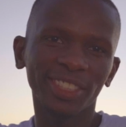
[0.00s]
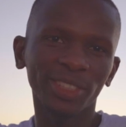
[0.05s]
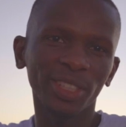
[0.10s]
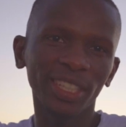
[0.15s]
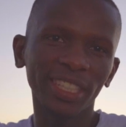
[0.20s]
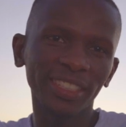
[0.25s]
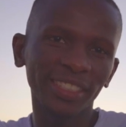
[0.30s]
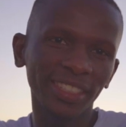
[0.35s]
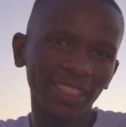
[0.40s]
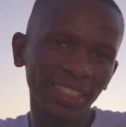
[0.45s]
so
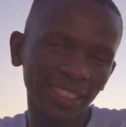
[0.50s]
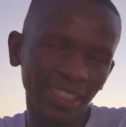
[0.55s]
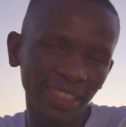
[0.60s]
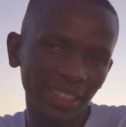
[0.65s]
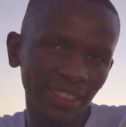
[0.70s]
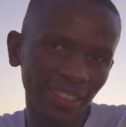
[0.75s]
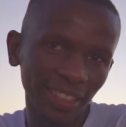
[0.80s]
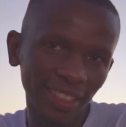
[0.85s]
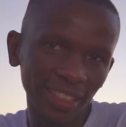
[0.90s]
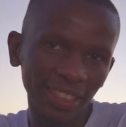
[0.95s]
as
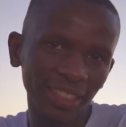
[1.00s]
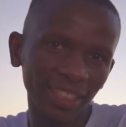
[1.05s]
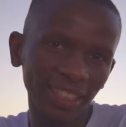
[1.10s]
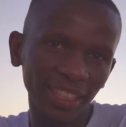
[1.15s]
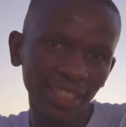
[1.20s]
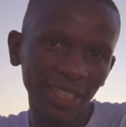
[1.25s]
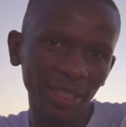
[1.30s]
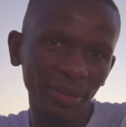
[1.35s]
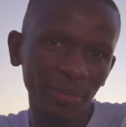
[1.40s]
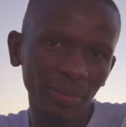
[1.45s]
I said,
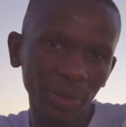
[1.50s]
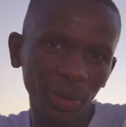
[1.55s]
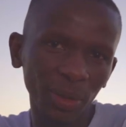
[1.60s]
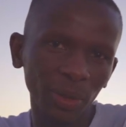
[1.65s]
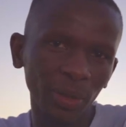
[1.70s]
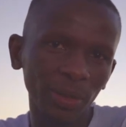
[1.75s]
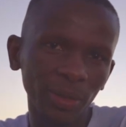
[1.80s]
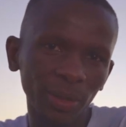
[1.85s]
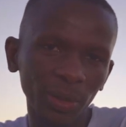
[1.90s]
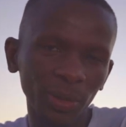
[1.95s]
we're
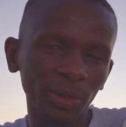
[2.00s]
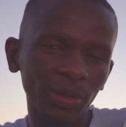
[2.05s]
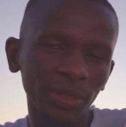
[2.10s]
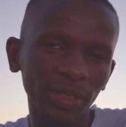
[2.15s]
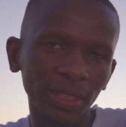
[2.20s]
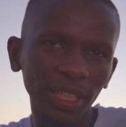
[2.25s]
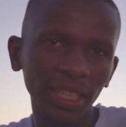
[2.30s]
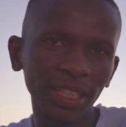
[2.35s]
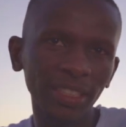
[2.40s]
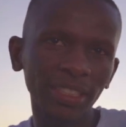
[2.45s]
going through
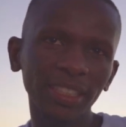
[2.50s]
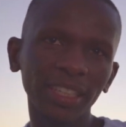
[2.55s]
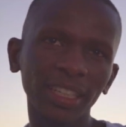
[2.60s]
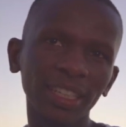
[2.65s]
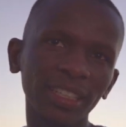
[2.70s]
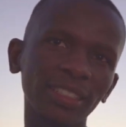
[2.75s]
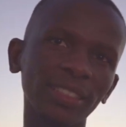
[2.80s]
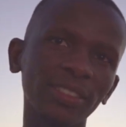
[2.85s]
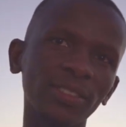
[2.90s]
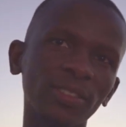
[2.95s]
three
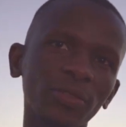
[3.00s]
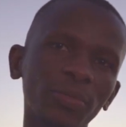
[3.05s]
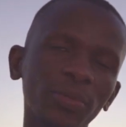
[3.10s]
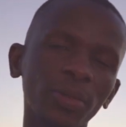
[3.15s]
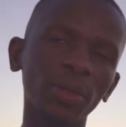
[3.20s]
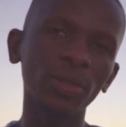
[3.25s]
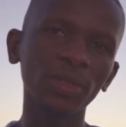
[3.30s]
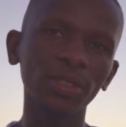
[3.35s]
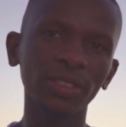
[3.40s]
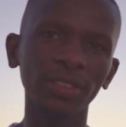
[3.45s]
generations of
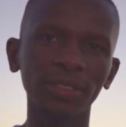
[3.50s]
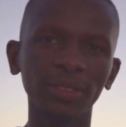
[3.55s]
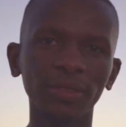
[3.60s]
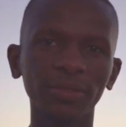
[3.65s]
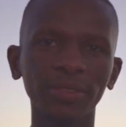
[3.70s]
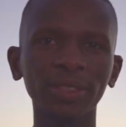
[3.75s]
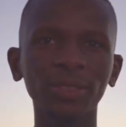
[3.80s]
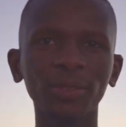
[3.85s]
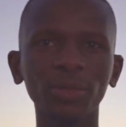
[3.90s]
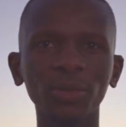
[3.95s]
Polos.
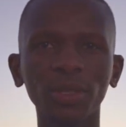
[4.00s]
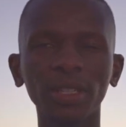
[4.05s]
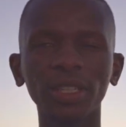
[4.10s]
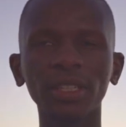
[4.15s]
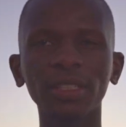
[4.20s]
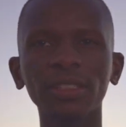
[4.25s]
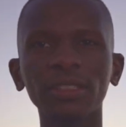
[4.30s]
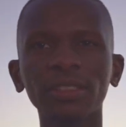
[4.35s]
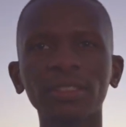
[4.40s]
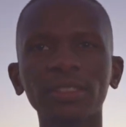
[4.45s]
First
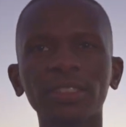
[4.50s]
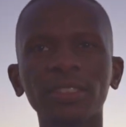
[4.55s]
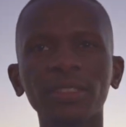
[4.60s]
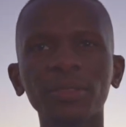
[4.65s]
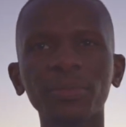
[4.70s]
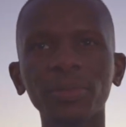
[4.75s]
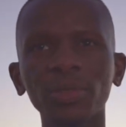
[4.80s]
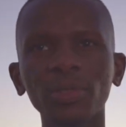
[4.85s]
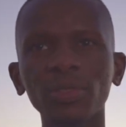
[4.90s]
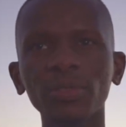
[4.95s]
one, it's
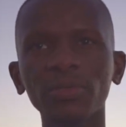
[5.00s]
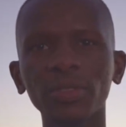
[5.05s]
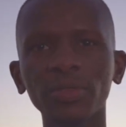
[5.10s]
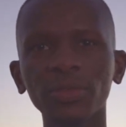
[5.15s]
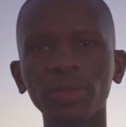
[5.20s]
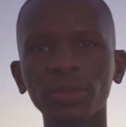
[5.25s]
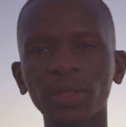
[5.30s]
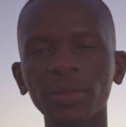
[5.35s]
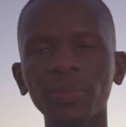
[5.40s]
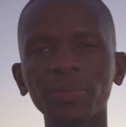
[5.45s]
the Polo
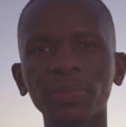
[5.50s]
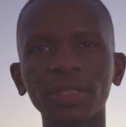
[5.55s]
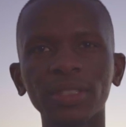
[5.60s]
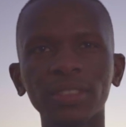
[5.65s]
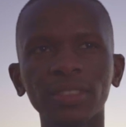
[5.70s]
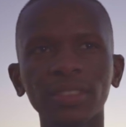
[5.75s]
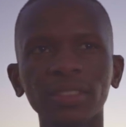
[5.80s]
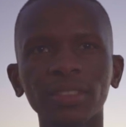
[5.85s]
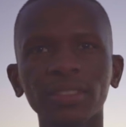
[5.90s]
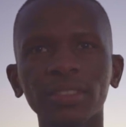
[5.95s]
Vivo
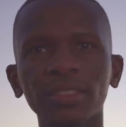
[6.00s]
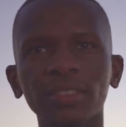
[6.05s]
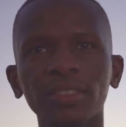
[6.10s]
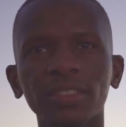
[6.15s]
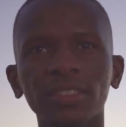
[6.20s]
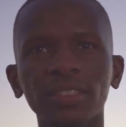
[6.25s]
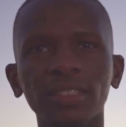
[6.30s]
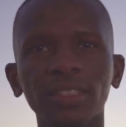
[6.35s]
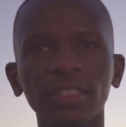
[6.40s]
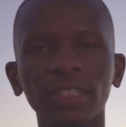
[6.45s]
1.6
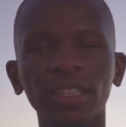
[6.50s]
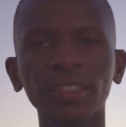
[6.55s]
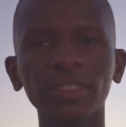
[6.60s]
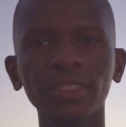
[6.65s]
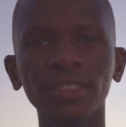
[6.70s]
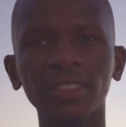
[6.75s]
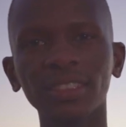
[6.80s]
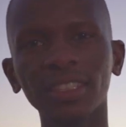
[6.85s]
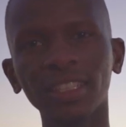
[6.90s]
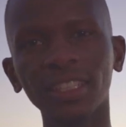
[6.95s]

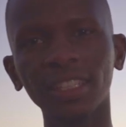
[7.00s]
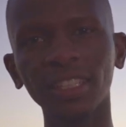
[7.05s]
GTS,